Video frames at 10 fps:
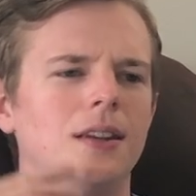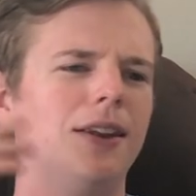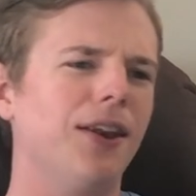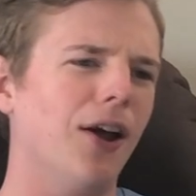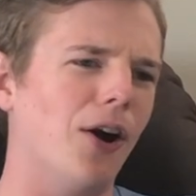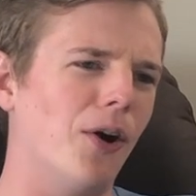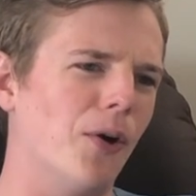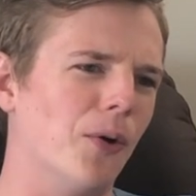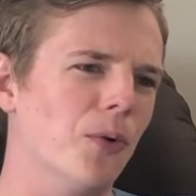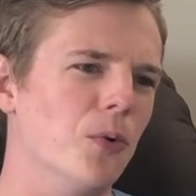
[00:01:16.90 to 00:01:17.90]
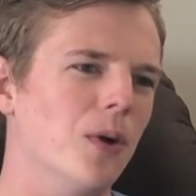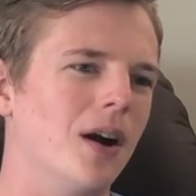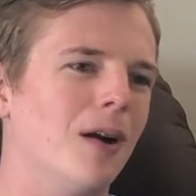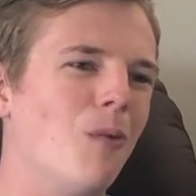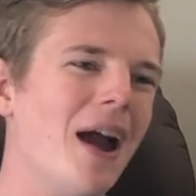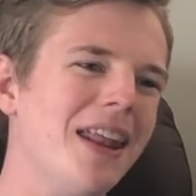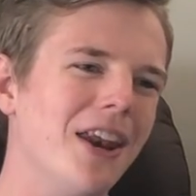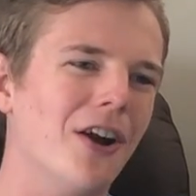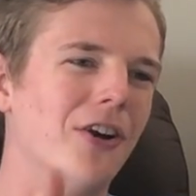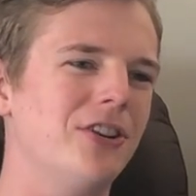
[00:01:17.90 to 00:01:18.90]
No, why
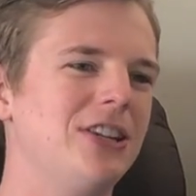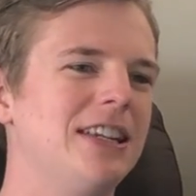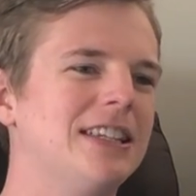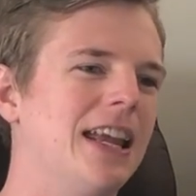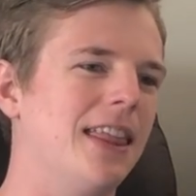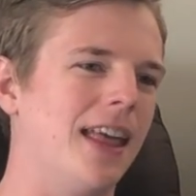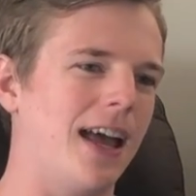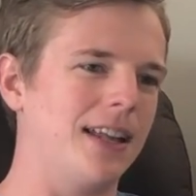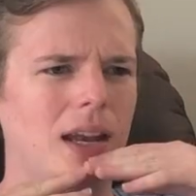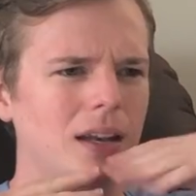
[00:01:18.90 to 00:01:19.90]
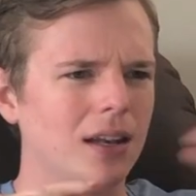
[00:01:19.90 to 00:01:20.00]
did Archie say that?